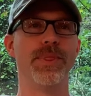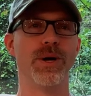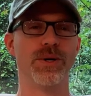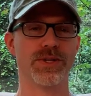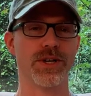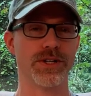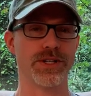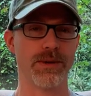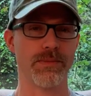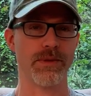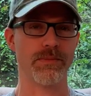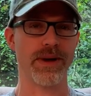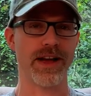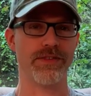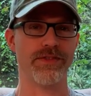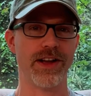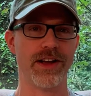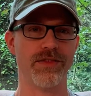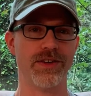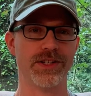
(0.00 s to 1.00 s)
Those are some of
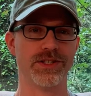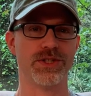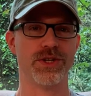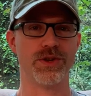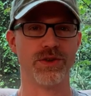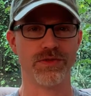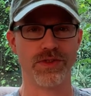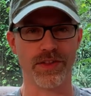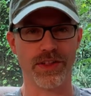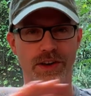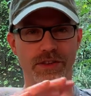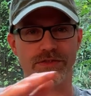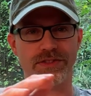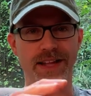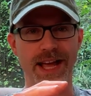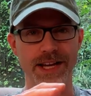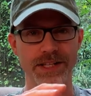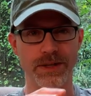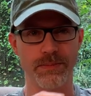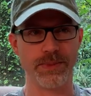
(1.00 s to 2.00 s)
my favorites too for their
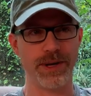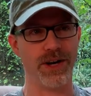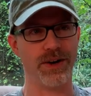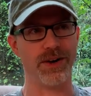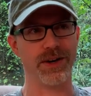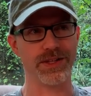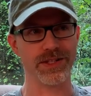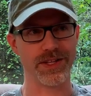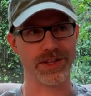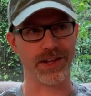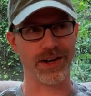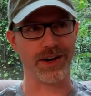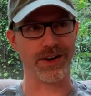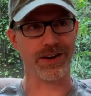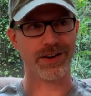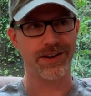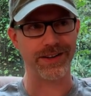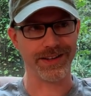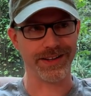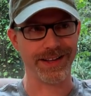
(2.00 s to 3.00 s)
flat appearance,
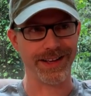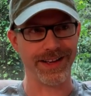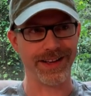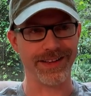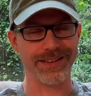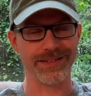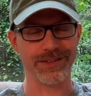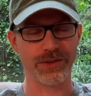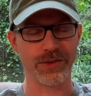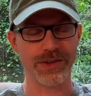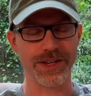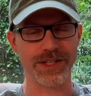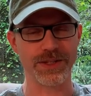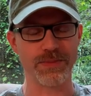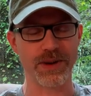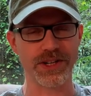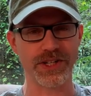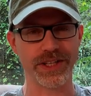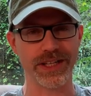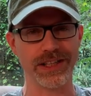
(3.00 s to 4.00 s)
their
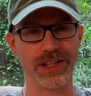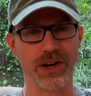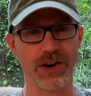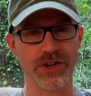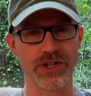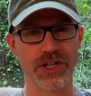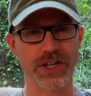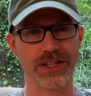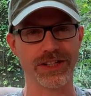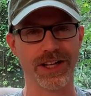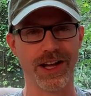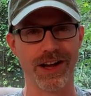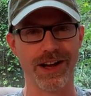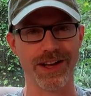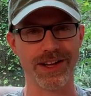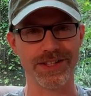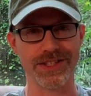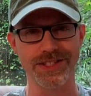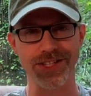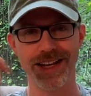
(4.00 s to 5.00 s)
especially large
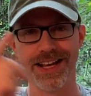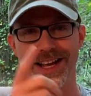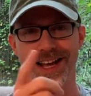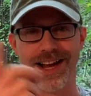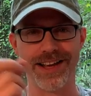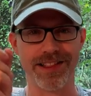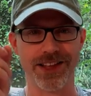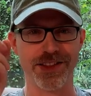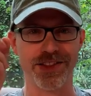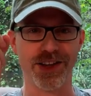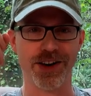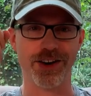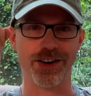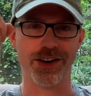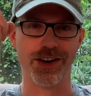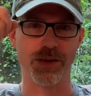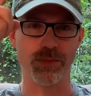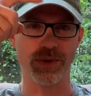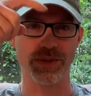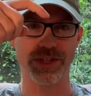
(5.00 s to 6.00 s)
claws, and then
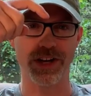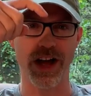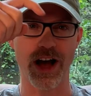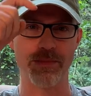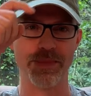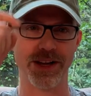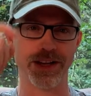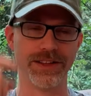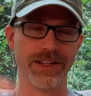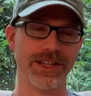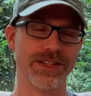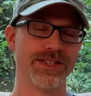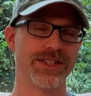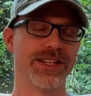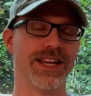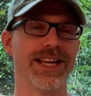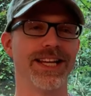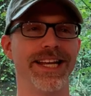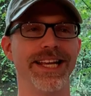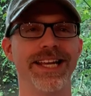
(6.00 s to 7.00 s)
their almost comically
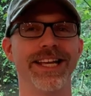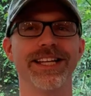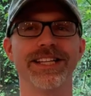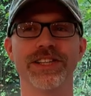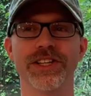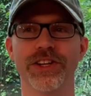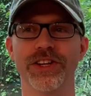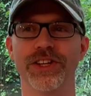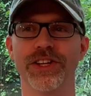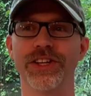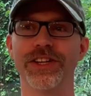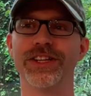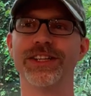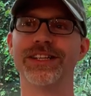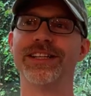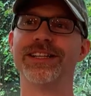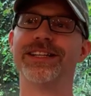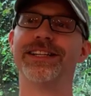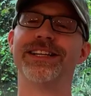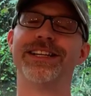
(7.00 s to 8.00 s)
skinny
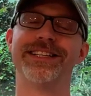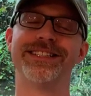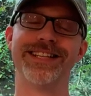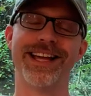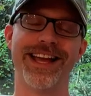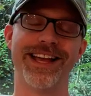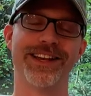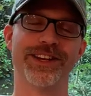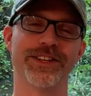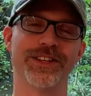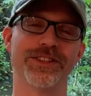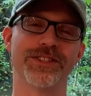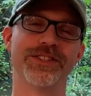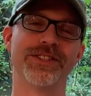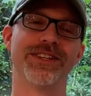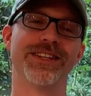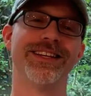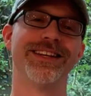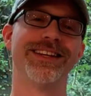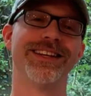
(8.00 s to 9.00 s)
little
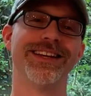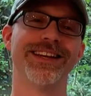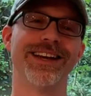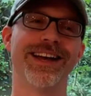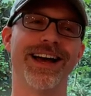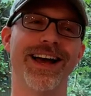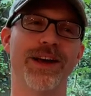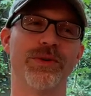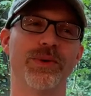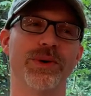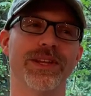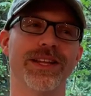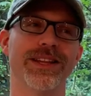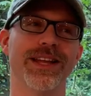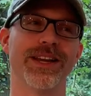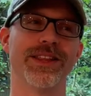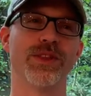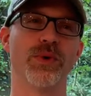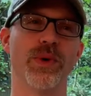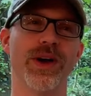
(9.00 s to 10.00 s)
tails. I really
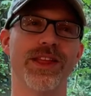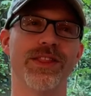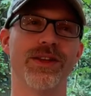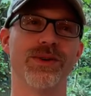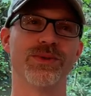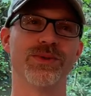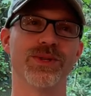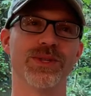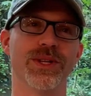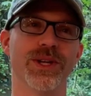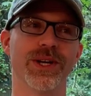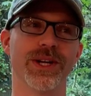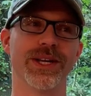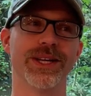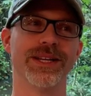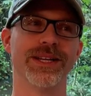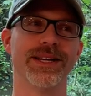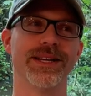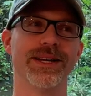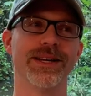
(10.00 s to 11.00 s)
like the way those
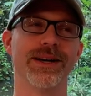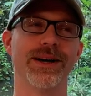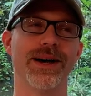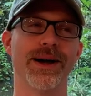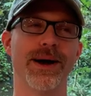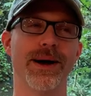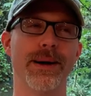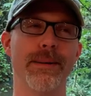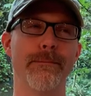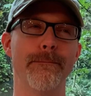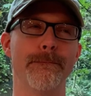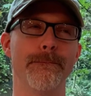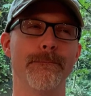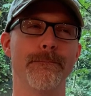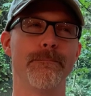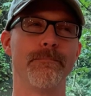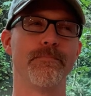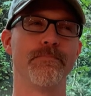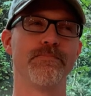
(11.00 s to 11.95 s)
look. I